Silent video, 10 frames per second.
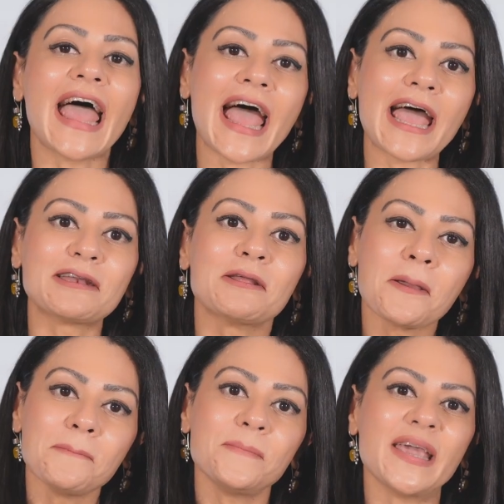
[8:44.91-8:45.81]
and
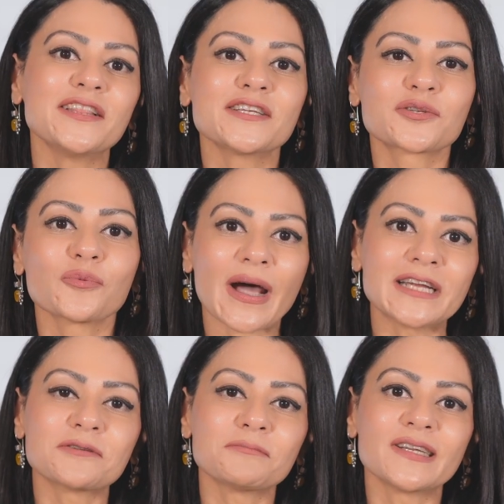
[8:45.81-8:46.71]
may this
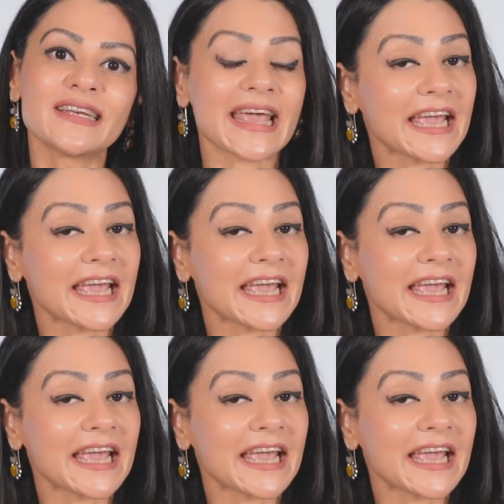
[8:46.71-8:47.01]
vitamin